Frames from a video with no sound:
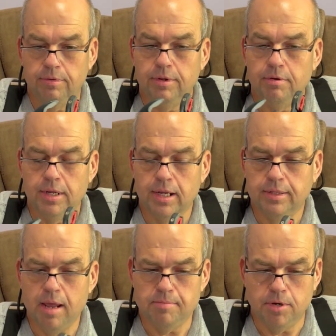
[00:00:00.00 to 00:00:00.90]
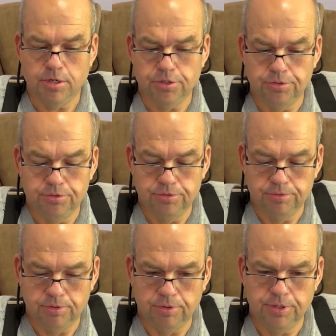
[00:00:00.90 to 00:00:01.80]
you only got that much
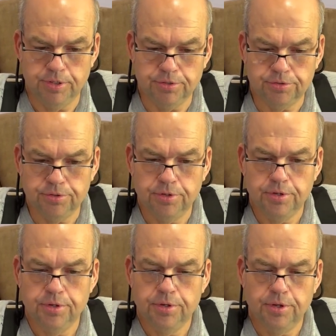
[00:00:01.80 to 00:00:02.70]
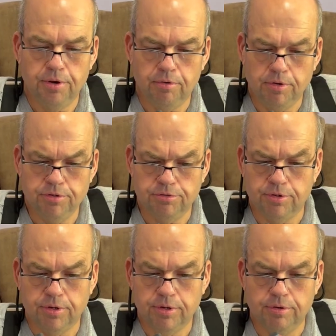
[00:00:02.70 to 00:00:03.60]
on this, and on this
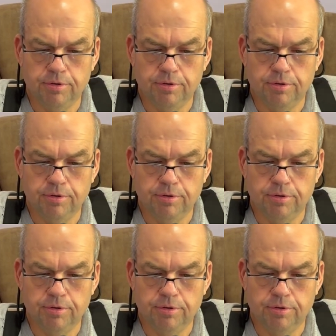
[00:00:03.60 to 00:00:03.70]
thing,